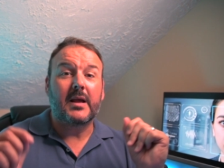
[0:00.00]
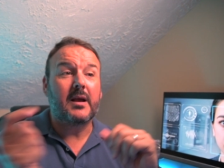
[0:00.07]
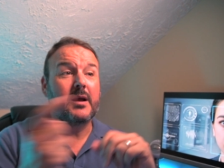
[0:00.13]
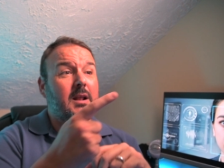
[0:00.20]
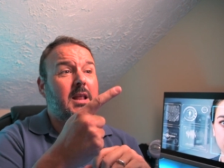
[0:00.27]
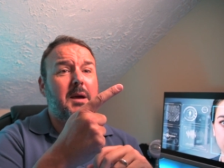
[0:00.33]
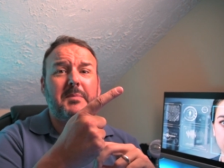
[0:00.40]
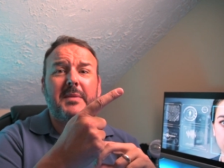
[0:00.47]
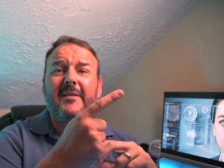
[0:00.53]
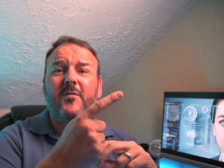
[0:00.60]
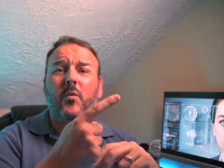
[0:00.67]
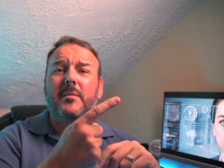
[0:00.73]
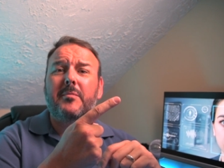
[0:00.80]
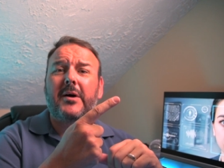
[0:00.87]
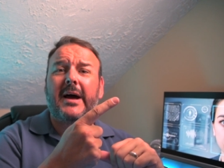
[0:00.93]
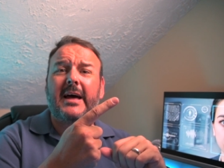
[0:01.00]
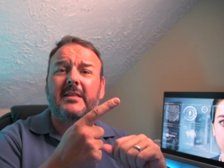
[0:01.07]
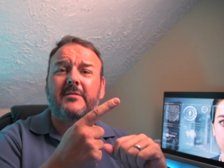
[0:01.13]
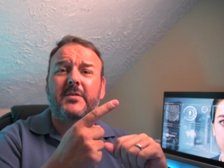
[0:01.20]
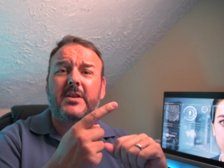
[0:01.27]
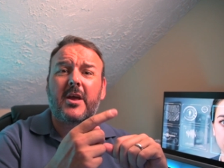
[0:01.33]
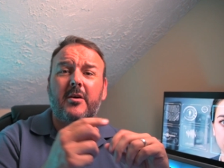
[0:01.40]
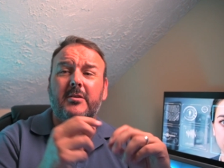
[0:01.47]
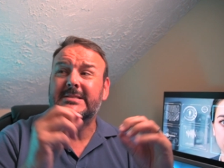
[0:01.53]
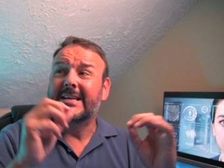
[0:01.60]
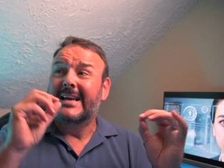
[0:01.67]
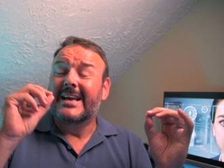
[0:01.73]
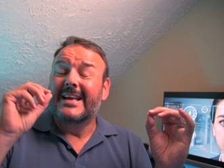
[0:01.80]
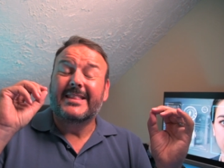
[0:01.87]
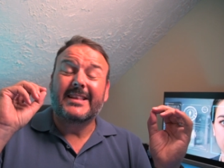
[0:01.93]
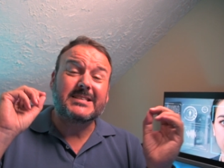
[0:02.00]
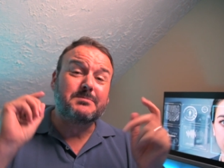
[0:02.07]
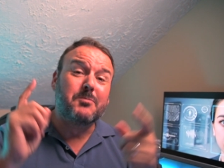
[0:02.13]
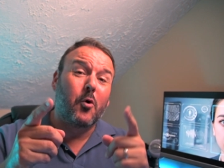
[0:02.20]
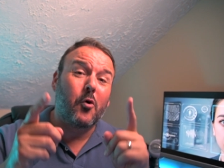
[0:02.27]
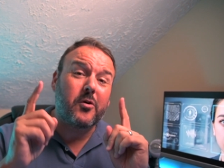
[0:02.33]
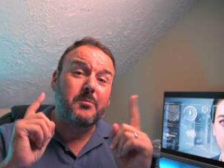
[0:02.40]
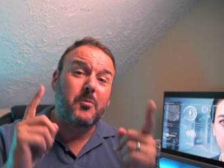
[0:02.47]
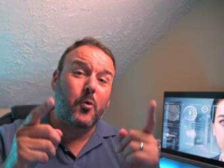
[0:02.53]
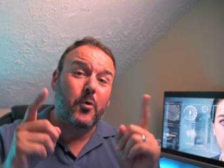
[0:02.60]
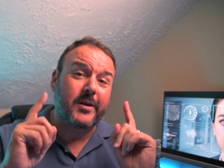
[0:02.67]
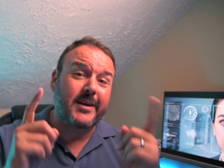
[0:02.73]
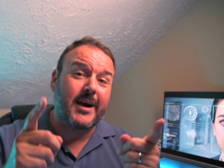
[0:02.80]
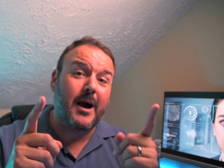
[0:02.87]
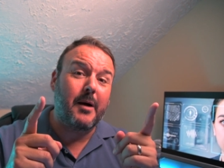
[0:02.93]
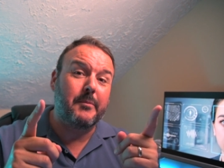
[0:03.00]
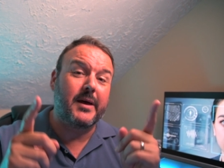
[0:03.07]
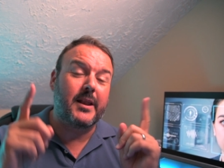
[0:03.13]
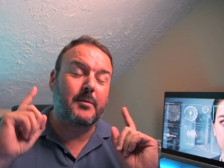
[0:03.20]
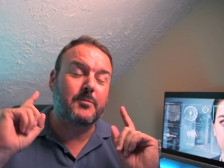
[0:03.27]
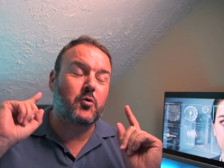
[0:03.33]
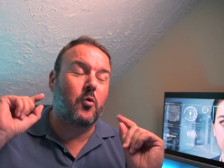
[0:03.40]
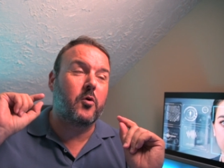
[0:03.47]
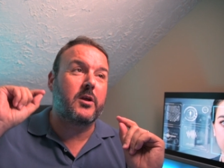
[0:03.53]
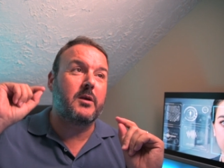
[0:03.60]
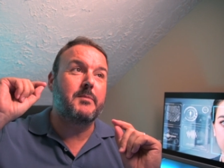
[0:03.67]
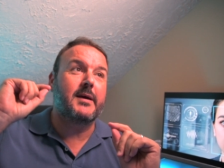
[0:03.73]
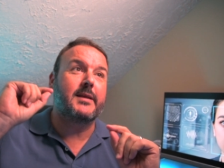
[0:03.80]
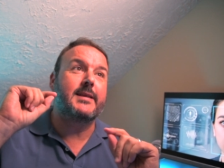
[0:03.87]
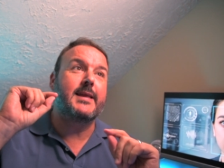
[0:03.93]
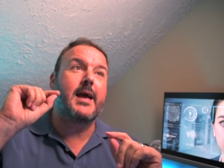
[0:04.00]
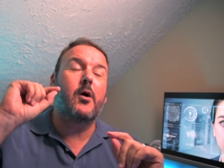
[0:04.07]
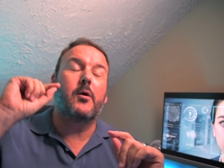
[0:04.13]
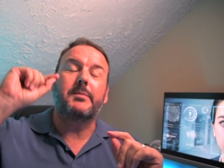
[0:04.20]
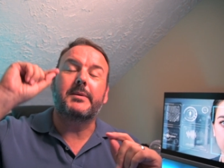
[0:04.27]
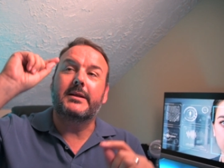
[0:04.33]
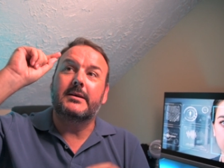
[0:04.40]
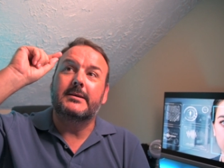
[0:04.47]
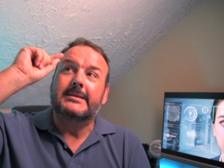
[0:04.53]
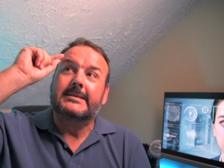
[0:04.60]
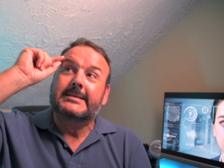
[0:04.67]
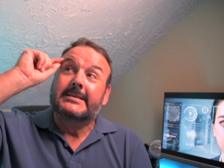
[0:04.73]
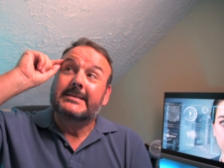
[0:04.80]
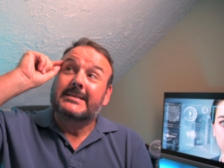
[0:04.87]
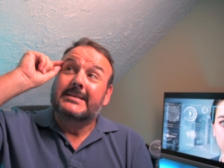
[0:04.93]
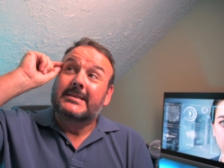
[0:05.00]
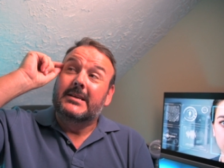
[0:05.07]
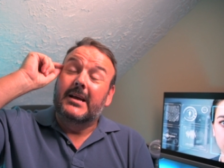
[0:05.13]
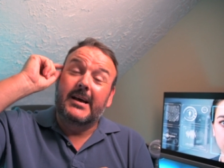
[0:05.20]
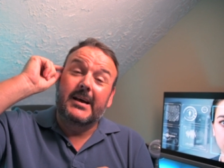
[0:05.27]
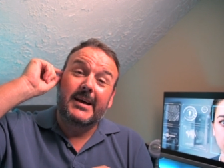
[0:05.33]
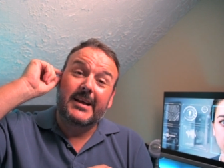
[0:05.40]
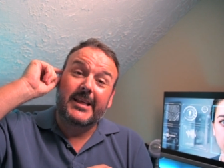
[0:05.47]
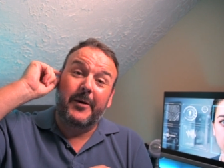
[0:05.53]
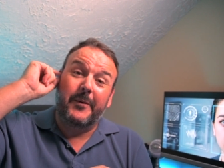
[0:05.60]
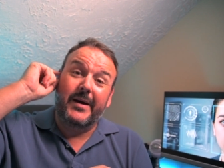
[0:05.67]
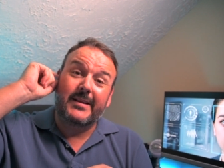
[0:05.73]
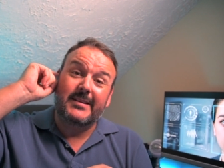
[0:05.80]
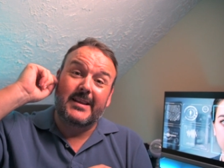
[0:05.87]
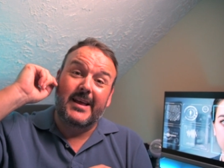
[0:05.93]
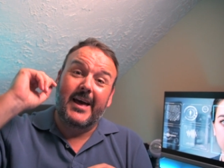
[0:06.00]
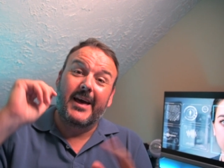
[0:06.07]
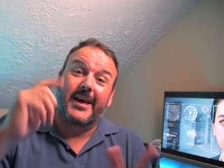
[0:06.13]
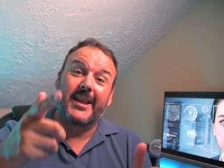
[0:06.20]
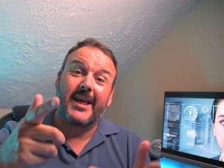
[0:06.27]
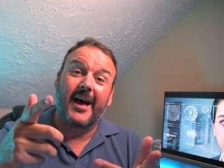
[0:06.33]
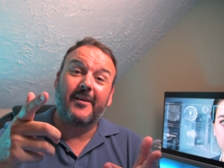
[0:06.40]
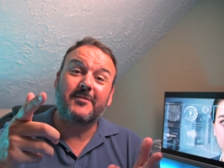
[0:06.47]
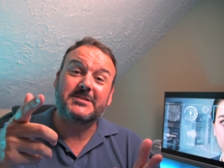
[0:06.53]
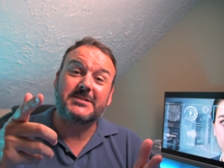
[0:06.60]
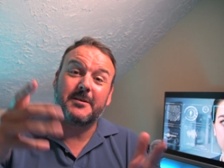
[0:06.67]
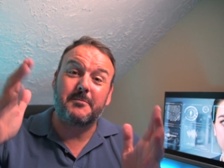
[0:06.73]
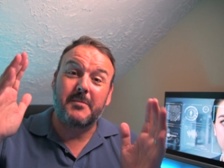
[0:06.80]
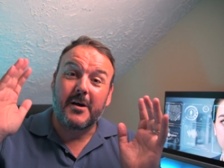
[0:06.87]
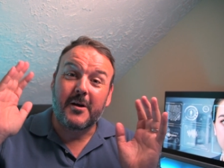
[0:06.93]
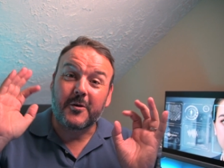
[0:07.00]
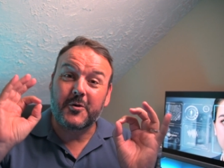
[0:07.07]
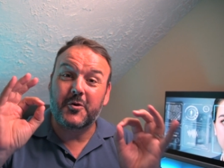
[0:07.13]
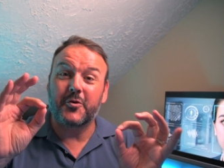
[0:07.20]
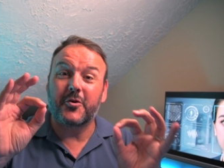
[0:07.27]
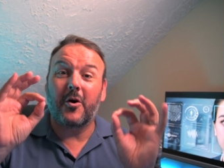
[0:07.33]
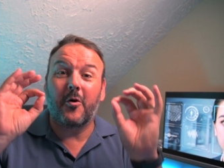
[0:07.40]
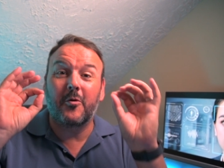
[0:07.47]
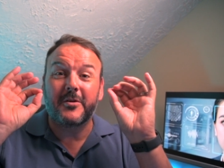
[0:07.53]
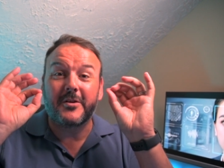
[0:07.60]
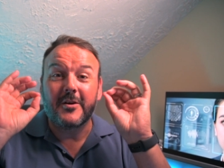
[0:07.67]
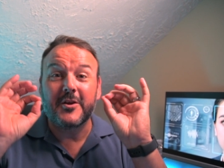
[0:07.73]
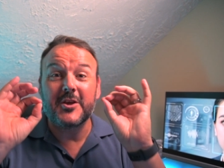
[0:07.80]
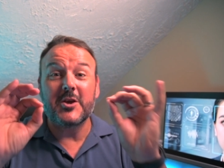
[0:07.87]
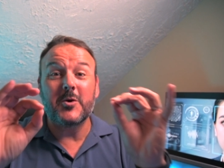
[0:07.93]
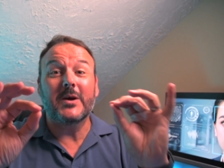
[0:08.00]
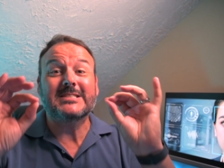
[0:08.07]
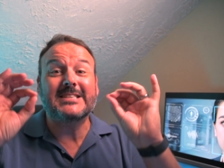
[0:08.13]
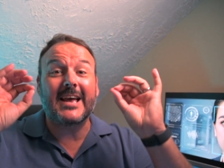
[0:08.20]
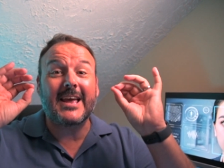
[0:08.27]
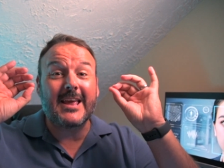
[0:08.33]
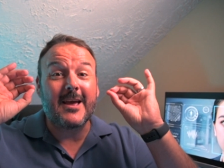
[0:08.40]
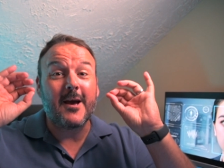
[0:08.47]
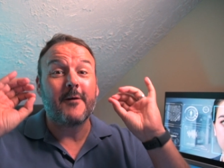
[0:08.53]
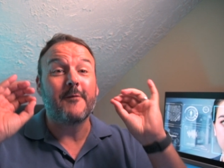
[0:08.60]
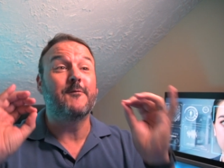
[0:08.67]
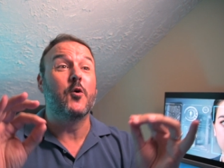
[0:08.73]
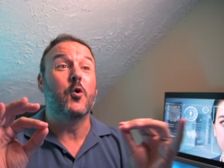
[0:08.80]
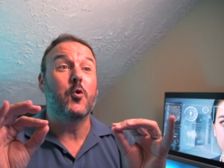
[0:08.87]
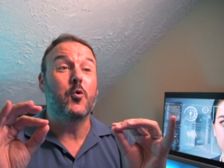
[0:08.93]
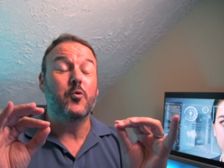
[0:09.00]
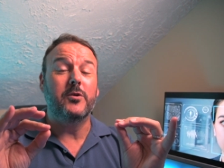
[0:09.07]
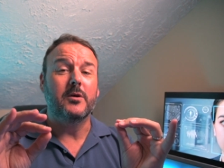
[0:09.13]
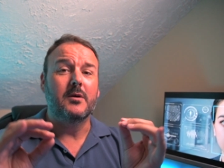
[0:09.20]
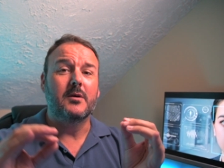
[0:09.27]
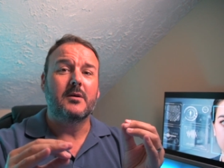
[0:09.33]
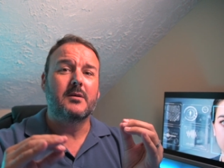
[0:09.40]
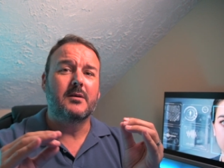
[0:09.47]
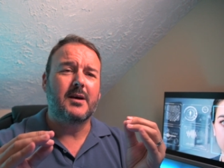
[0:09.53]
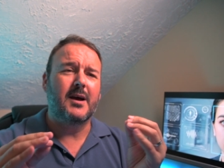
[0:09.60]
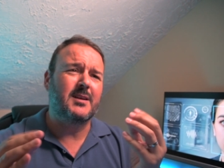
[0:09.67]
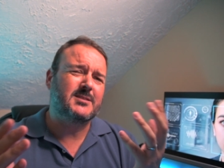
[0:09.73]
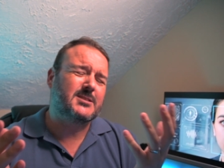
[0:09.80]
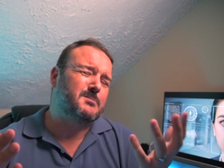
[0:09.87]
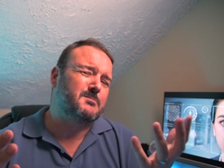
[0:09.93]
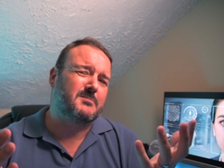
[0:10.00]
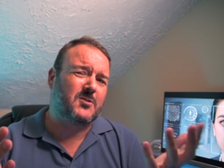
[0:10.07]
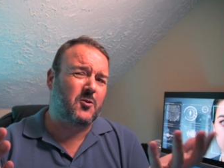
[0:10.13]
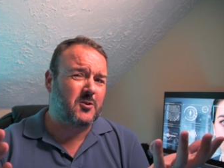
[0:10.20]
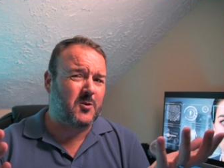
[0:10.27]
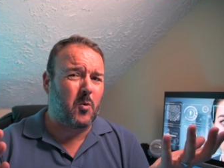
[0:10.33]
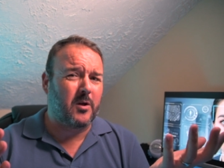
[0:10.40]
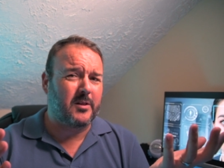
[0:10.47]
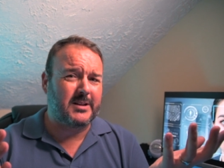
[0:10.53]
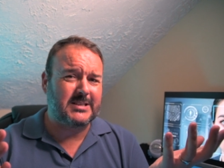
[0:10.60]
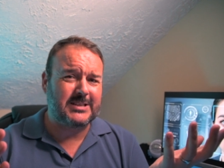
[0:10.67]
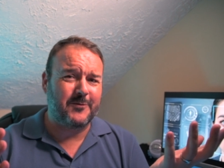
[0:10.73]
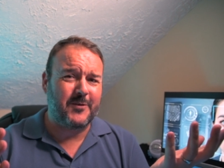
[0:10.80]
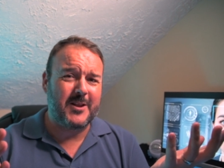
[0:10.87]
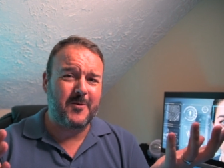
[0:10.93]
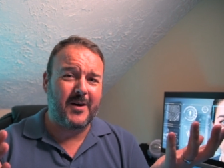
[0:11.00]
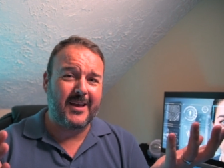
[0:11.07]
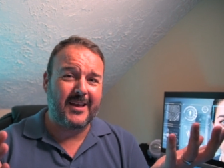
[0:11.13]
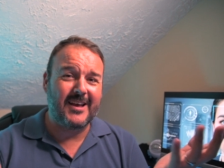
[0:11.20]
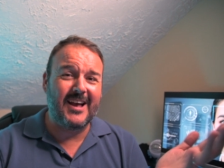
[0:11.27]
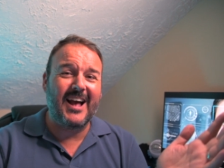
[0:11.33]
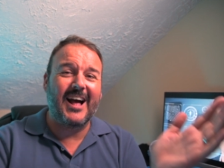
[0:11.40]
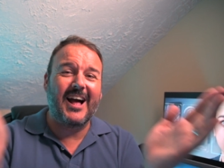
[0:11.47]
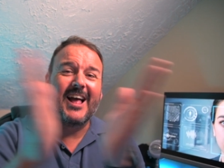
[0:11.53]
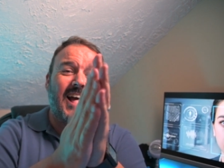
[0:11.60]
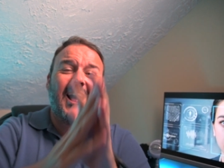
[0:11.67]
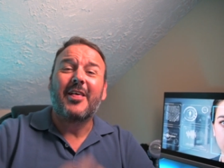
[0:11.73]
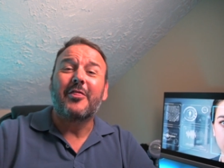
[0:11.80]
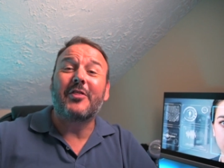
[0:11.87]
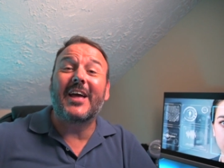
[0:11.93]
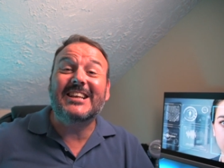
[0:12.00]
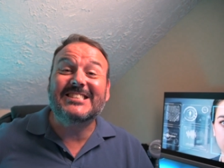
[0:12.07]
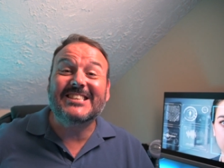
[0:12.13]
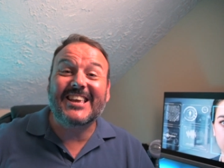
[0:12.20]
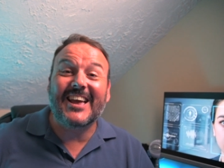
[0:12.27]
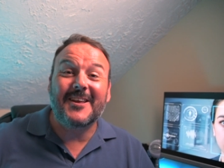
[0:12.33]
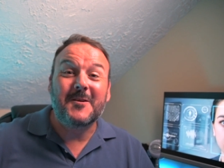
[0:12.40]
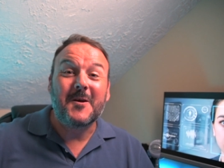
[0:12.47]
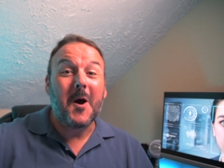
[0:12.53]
Click up there for one of my other videos. There's more and more to come, and I'm talking about now I'm going to go out and have some good old USA food and some good quality stuff anyway. Thanks again.